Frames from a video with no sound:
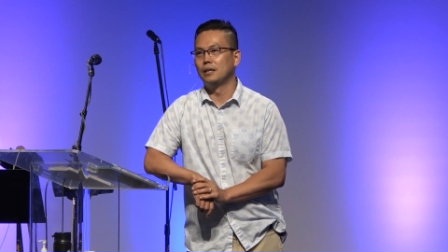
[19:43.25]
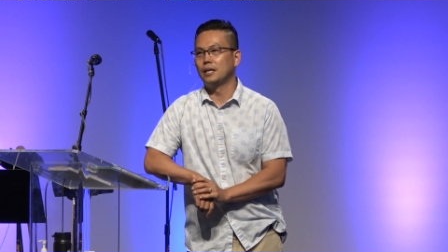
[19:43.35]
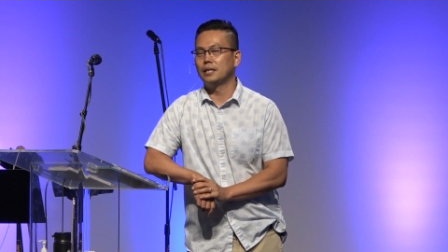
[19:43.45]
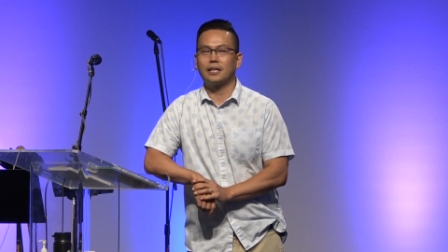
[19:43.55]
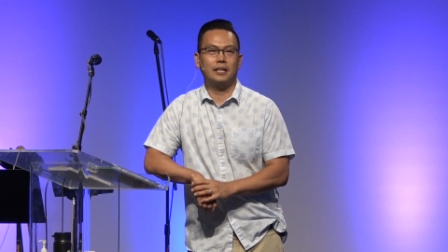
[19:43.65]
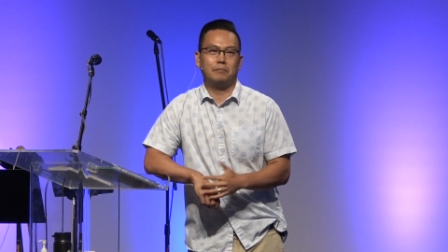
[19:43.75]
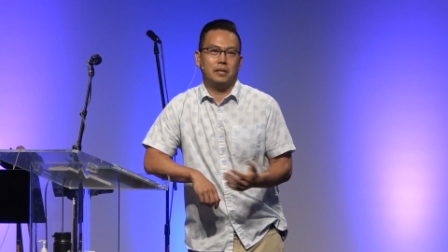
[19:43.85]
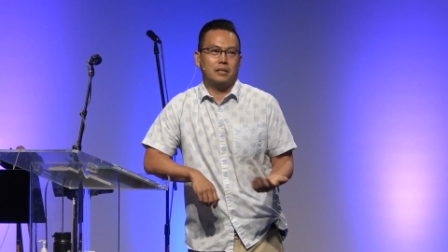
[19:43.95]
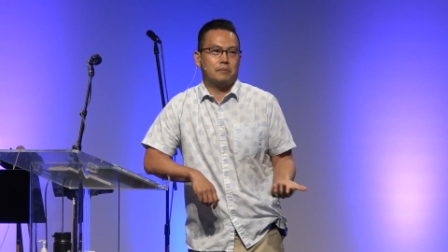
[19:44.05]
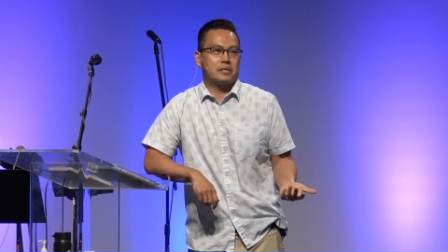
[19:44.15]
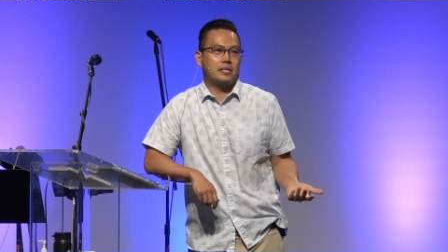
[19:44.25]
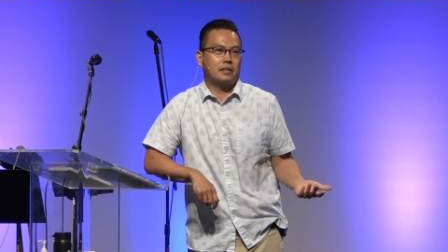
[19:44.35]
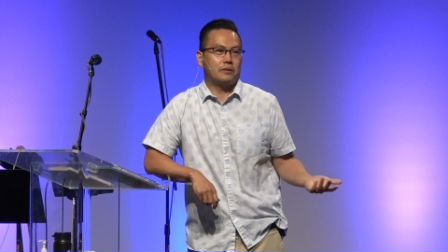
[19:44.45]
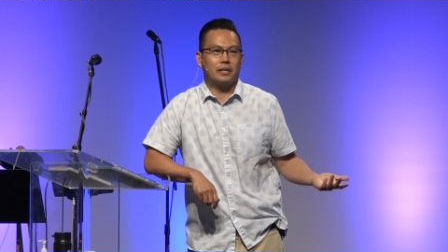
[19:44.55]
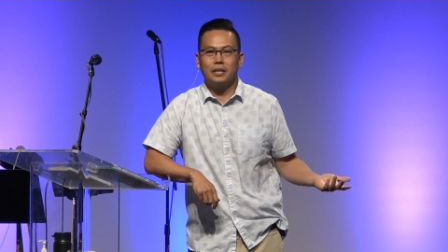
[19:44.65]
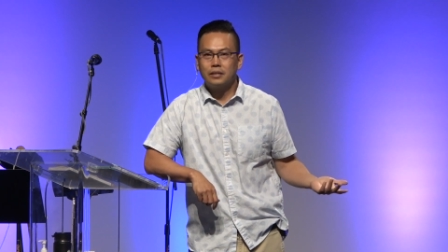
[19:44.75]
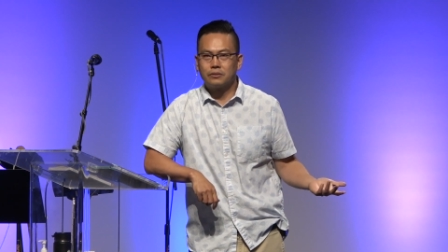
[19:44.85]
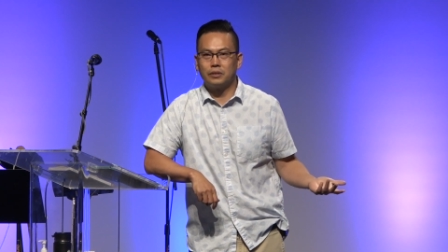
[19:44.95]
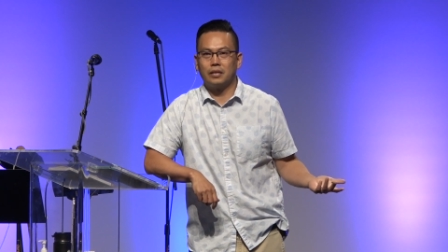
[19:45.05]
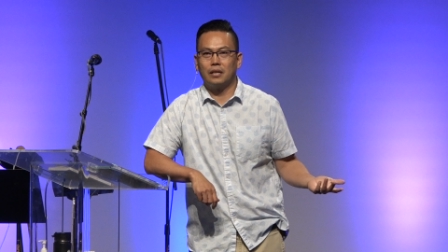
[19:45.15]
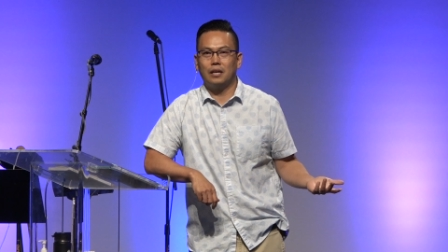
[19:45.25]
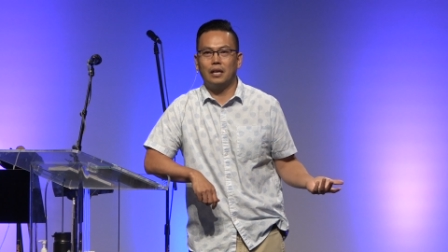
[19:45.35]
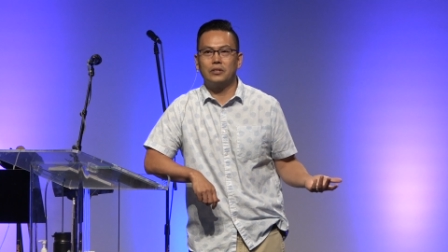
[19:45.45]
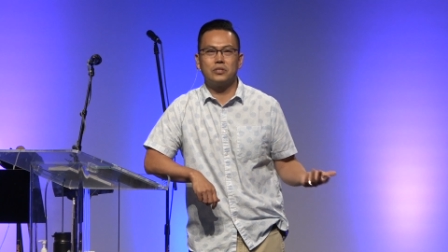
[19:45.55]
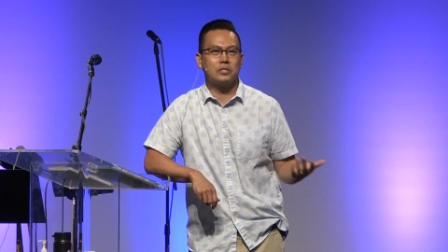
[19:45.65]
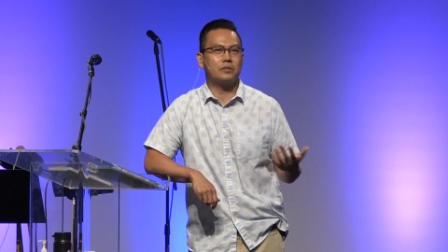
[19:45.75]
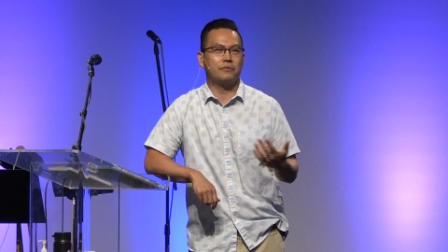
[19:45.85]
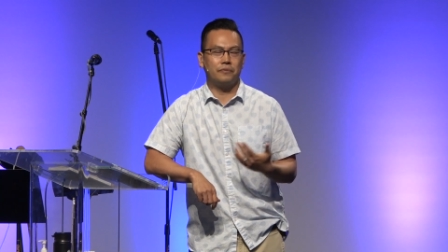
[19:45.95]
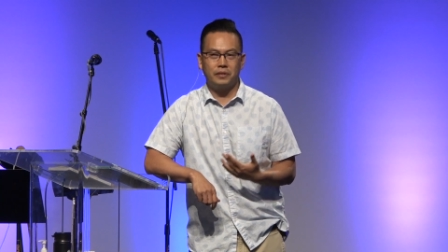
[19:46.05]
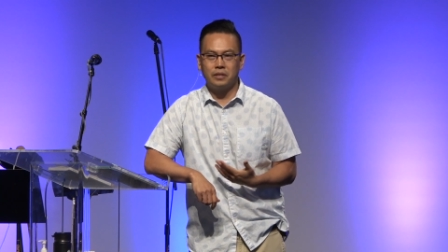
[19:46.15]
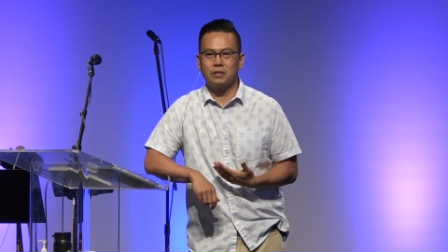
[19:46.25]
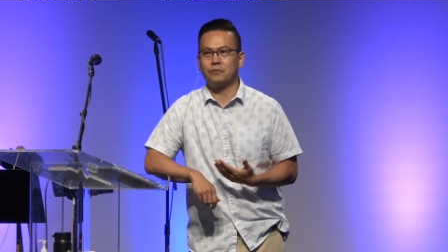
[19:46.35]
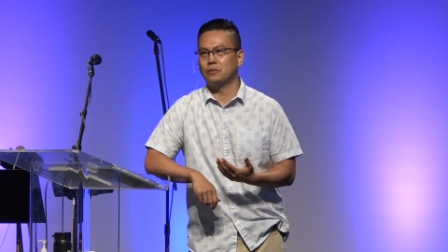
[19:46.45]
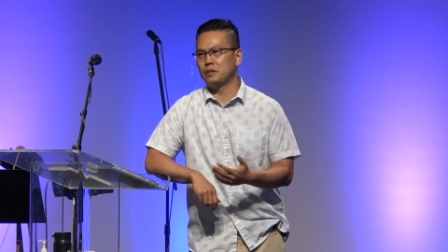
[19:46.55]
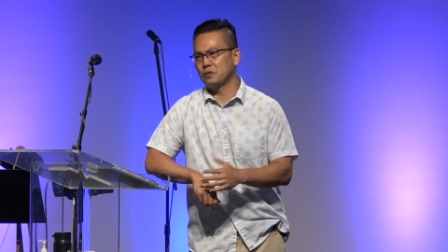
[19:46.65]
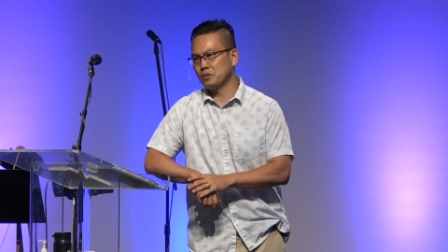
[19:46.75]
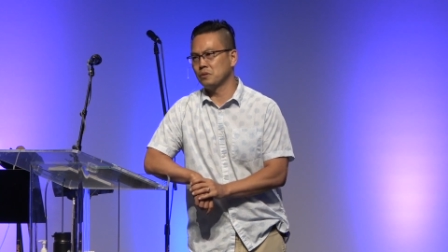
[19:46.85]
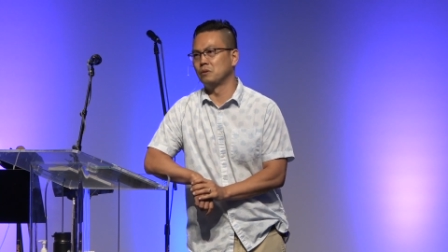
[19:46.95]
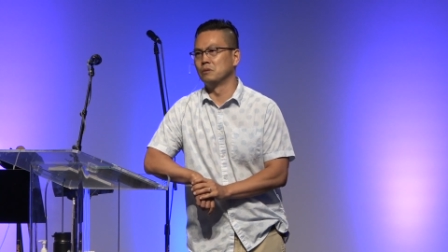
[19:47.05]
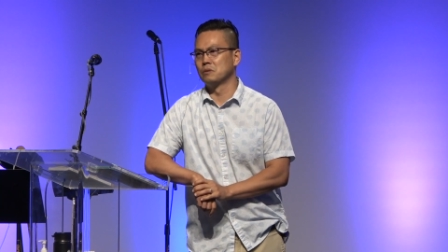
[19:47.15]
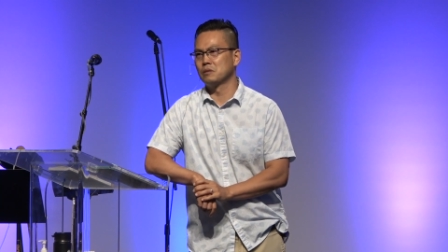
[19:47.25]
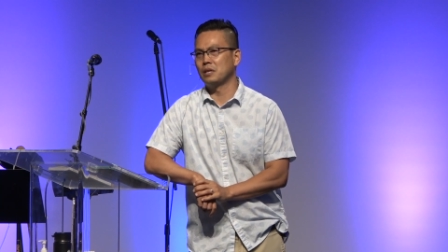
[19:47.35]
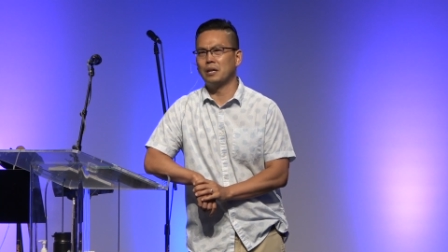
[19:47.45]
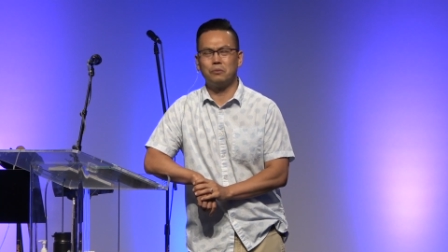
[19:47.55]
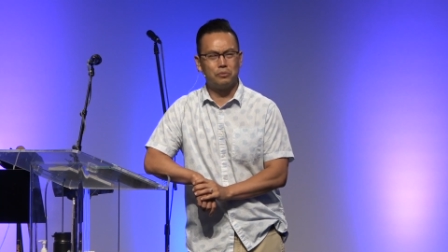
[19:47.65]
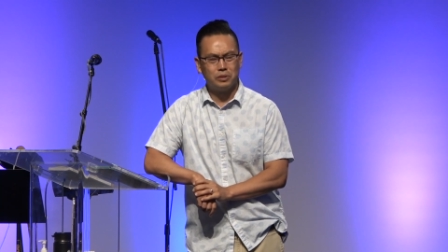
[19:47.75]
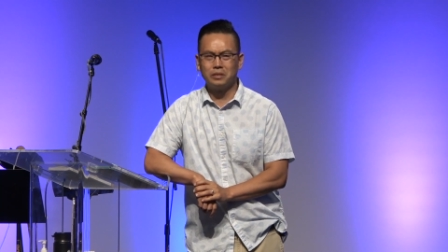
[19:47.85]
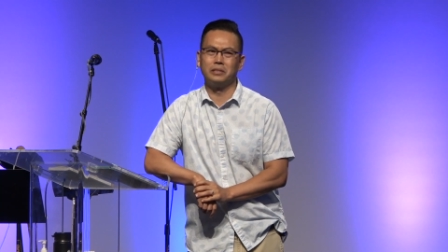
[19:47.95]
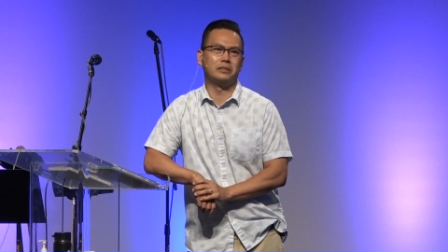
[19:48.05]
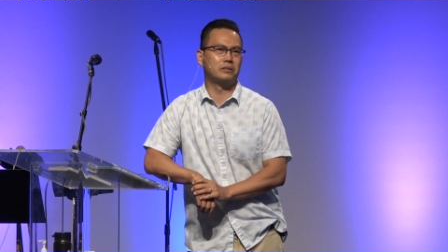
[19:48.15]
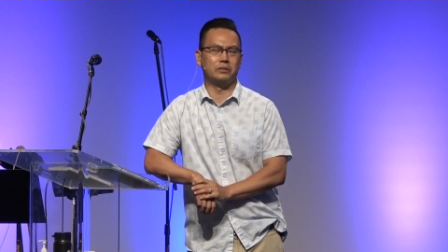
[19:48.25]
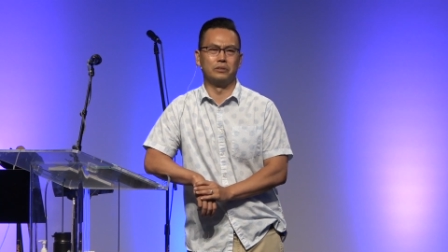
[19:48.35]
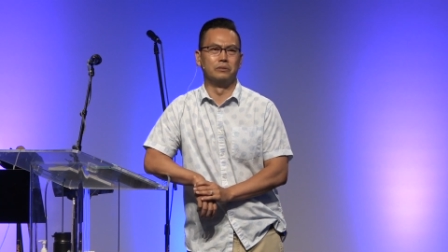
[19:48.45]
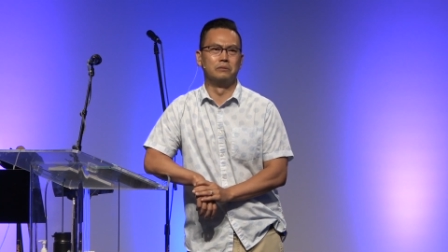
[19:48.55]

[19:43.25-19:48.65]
And again, I'm not upset or angry. I just fear for their souls. I really do.